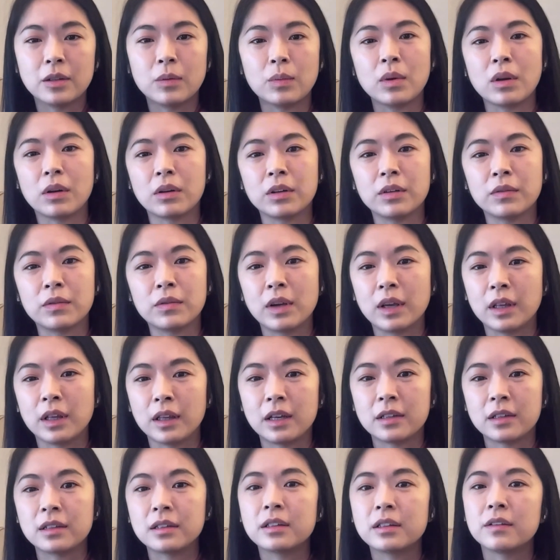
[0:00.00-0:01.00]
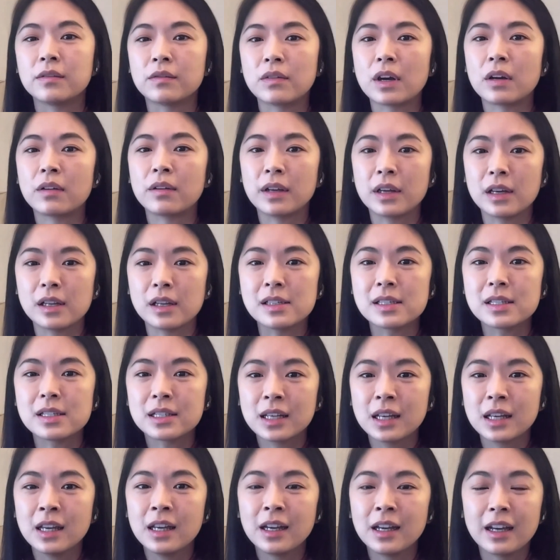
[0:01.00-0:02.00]
We'll give you another 10
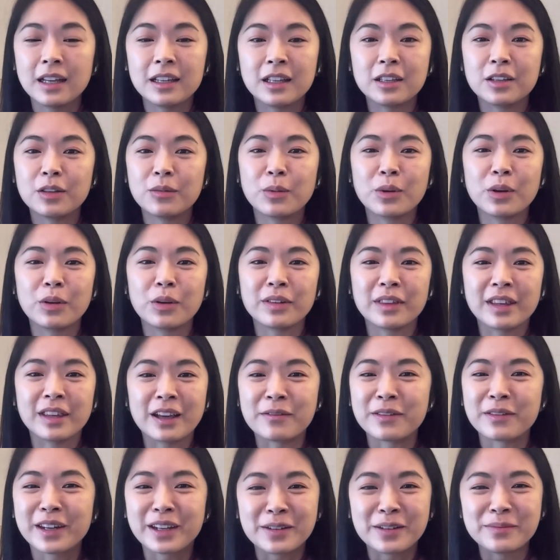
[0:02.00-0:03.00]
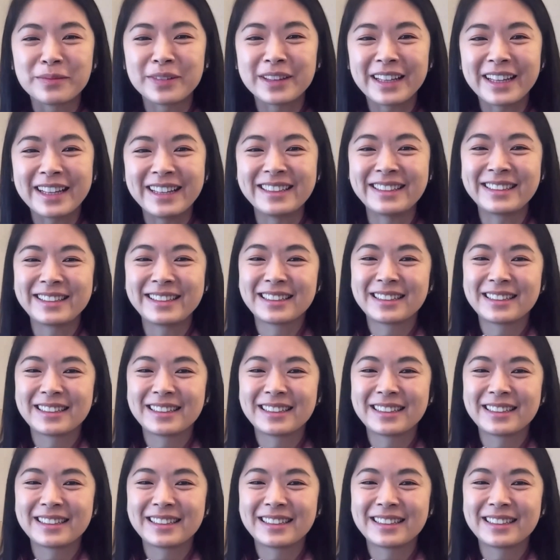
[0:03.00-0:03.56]
variants, and then they will never complain.